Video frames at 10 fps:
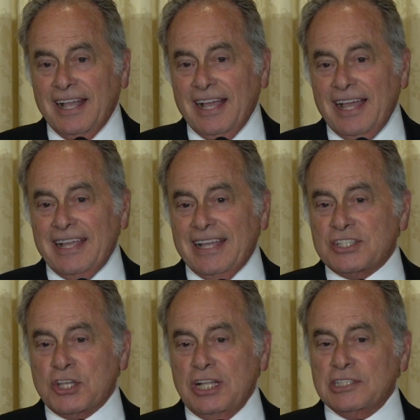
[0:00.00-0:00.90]
I got
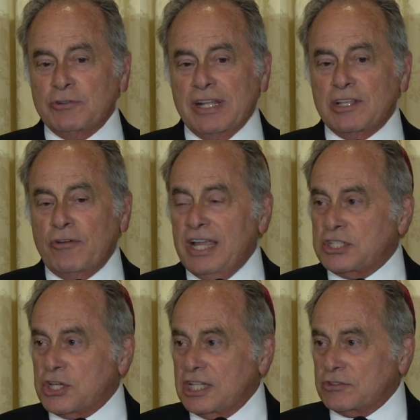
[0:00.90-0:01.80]
children and
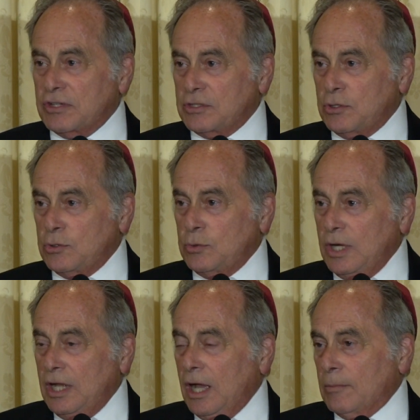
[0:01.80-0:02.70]
grandchildren who
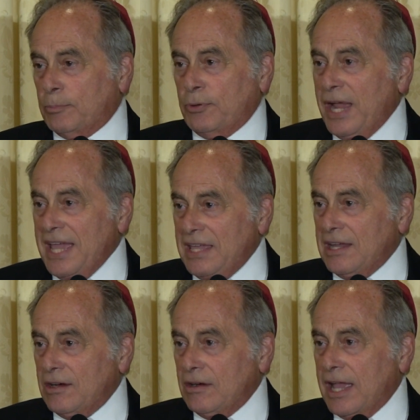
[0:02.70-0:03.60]
pray
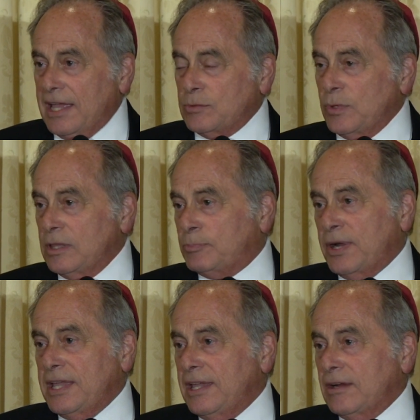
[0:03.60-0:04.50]
here and will
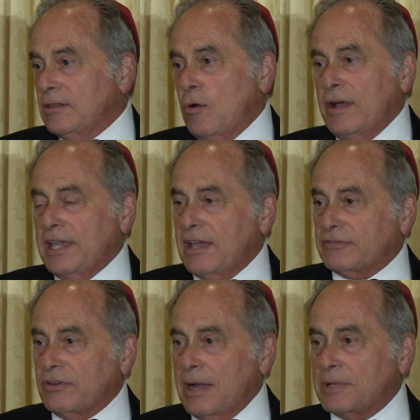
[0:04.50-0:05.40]
pray here long
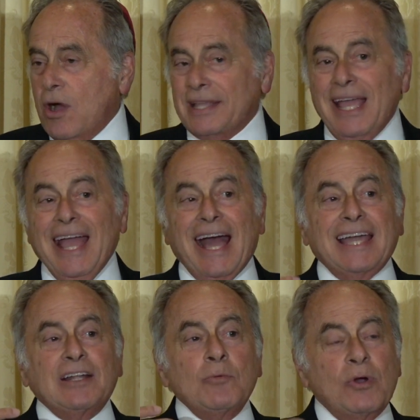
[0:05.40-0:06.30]
after I'm gone,
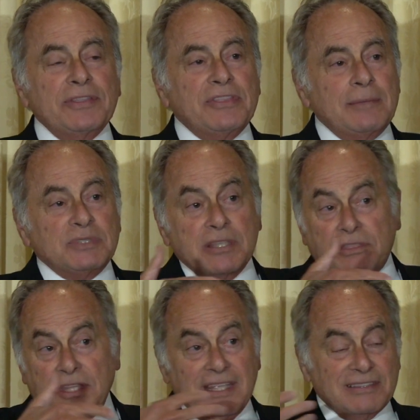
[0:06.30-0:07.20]
I don't want them to
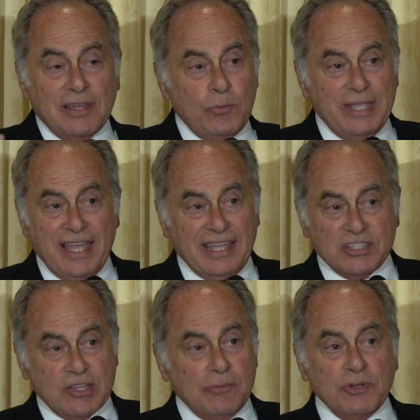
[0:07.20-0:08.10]
think that we had
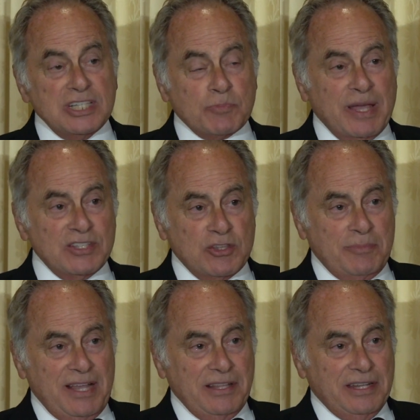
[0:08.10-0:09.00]
some
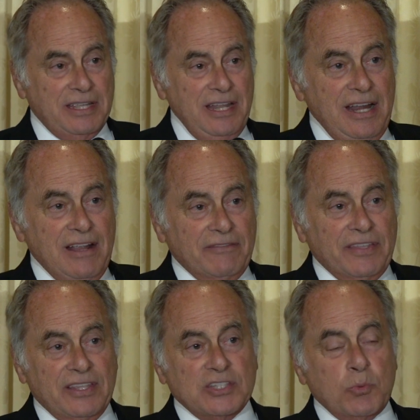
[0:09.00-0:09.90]
responsibility
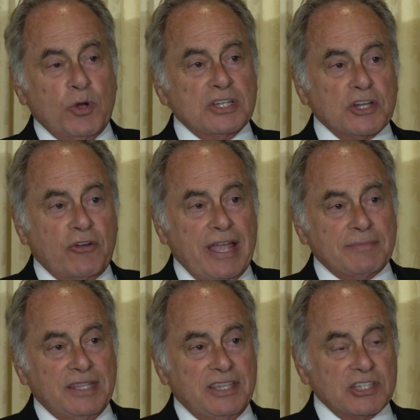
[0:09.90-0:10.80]
for this worst crime
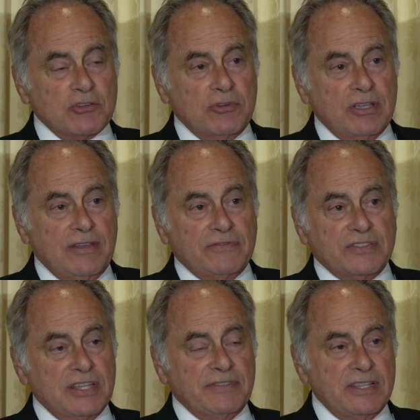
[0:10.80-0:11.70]
in the history of
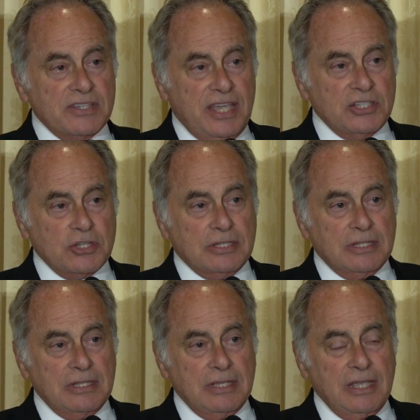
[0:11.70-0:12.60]
civilization.
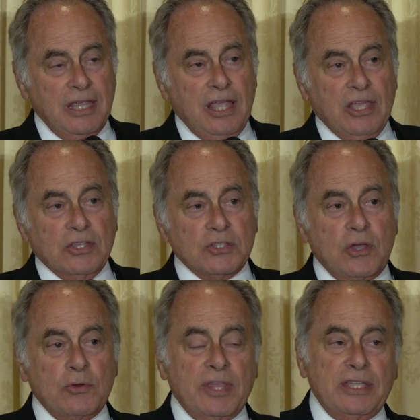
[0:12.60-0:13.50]

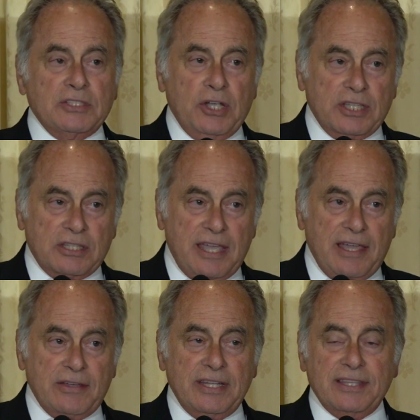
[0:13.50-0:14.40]
So they took it
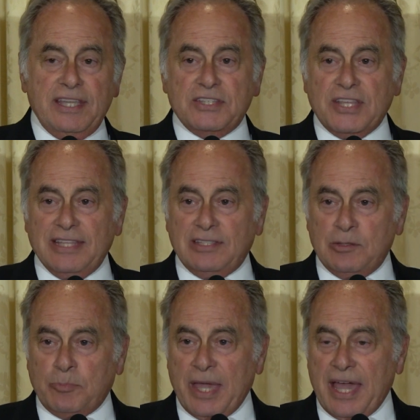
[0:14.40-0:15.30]
down and they sent
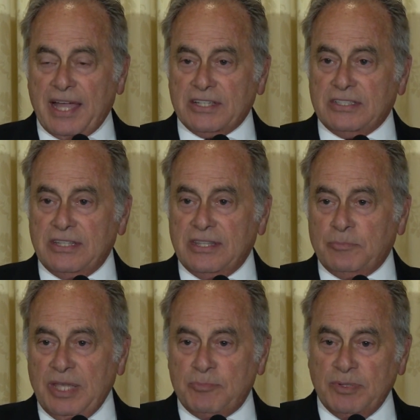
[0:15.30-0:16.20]
it back to the
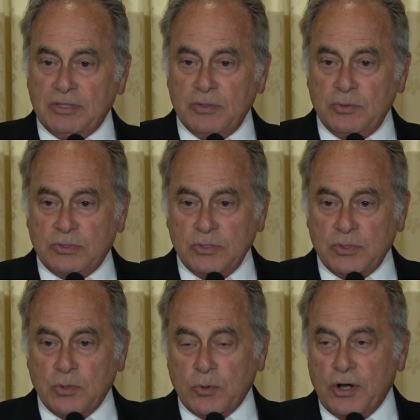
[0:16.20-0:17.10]
people who do
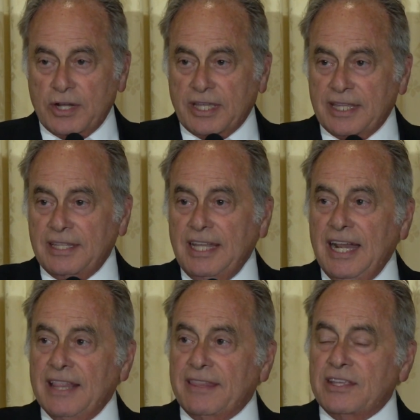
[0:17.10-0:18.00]
the work, and
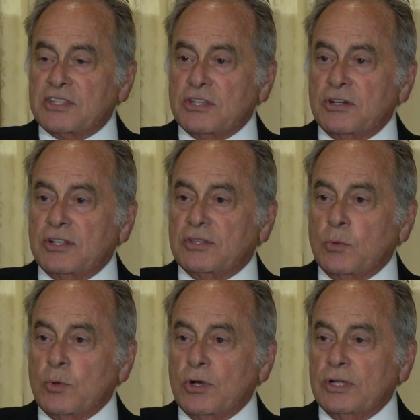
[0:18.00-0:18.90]
they inserted the
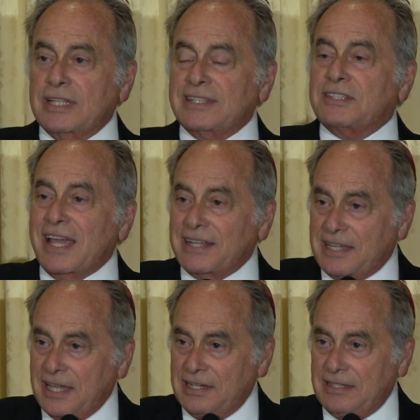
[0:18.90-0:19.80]
word
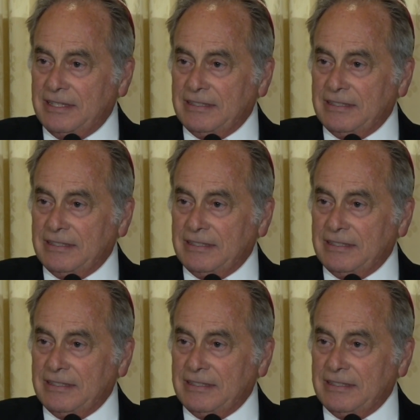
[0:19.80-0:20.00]
dedicated